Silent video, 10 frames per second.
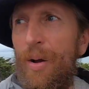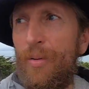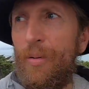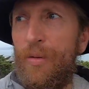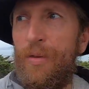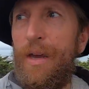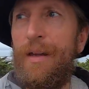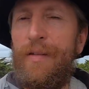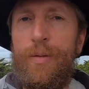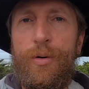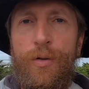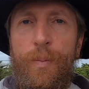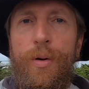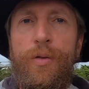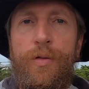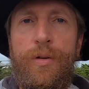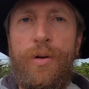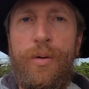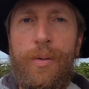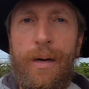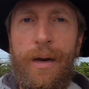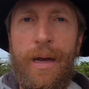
all those things they weren't supposed to do and